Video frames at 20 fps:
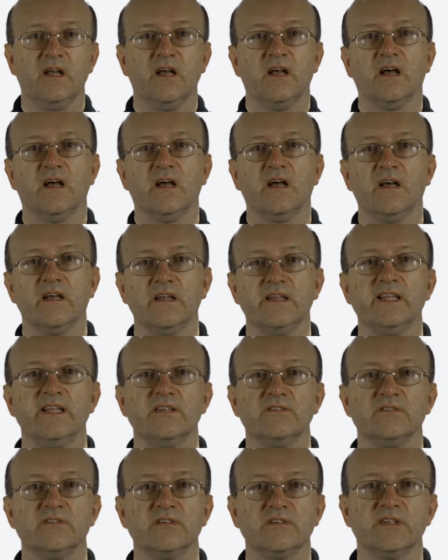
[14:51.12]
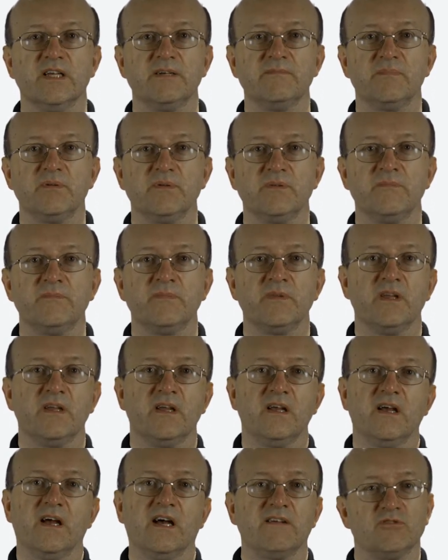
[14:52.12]
And here's an example.
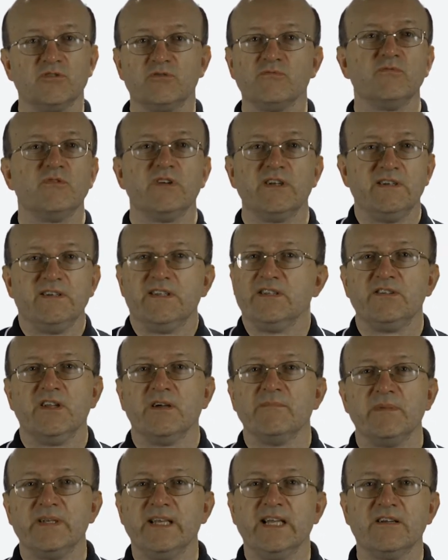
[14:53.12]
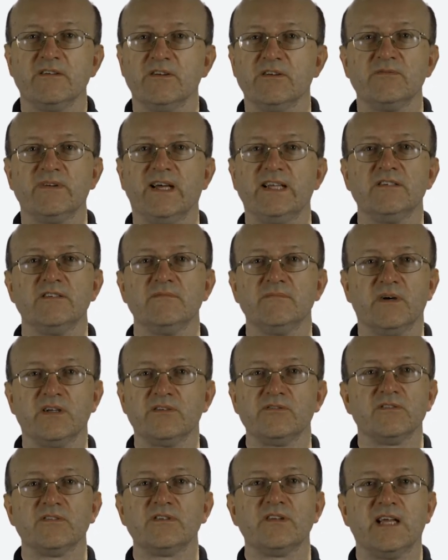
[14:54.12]
I've just written this number down at random by
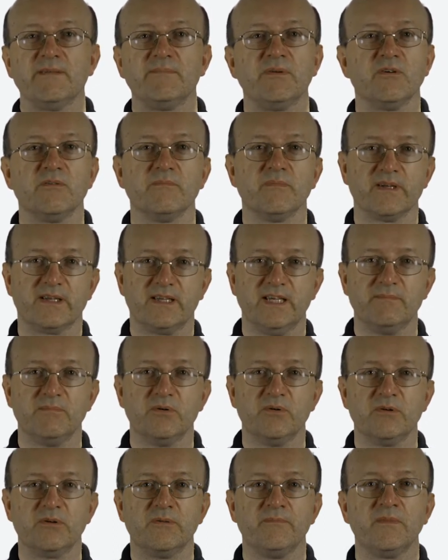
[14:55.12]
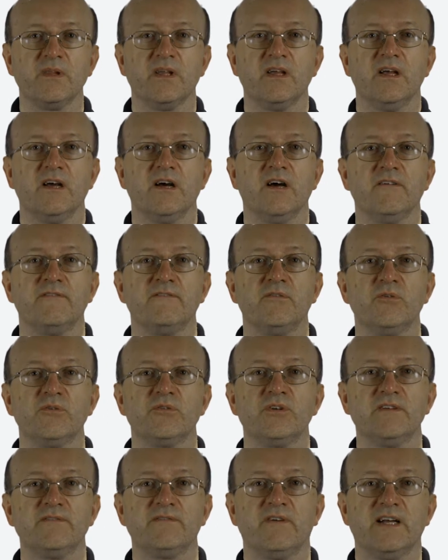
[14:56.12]
sort of typing on my keyboard.
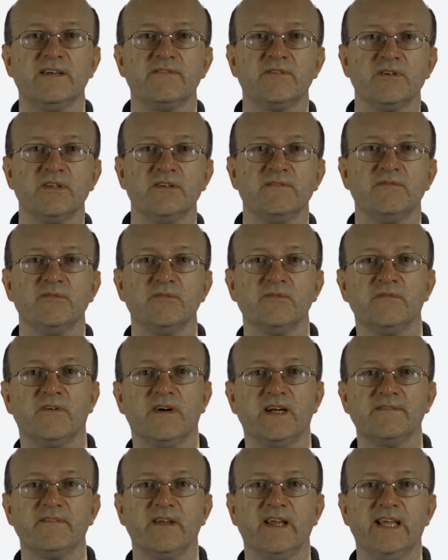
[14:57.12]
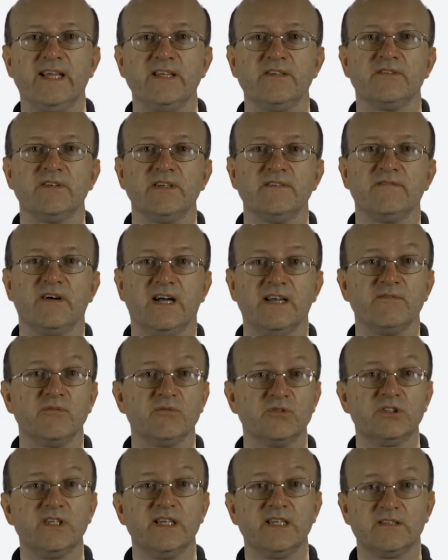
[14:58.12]

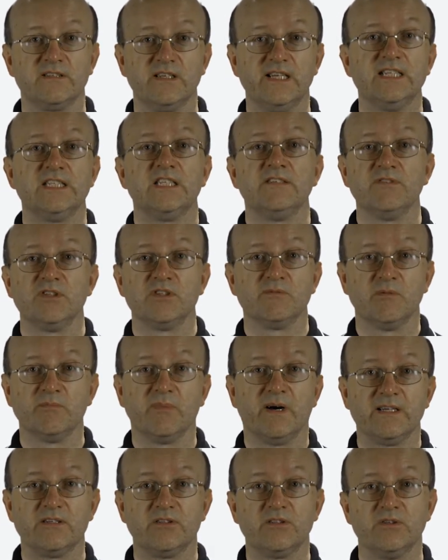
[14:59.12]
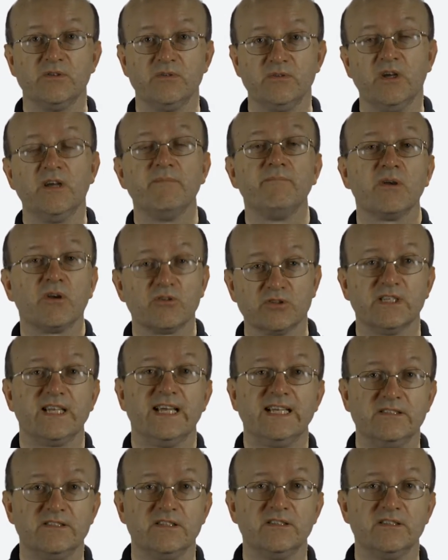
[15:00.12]
435345835506 is divisible by 2 because it ends